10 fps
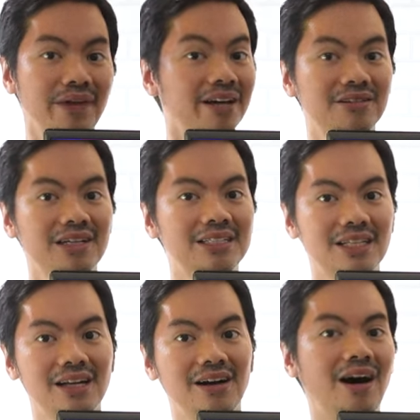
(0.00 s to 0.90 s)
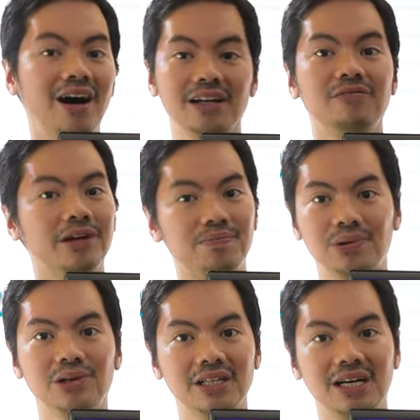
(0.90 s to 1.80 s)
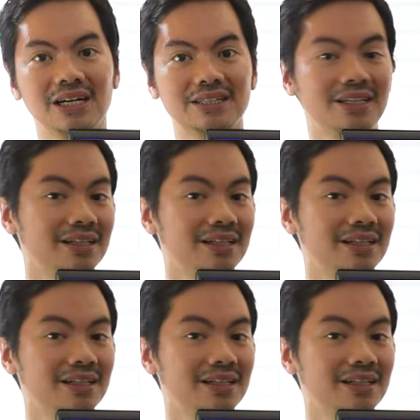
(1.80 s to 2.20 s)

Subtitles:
meron din silang hardware products.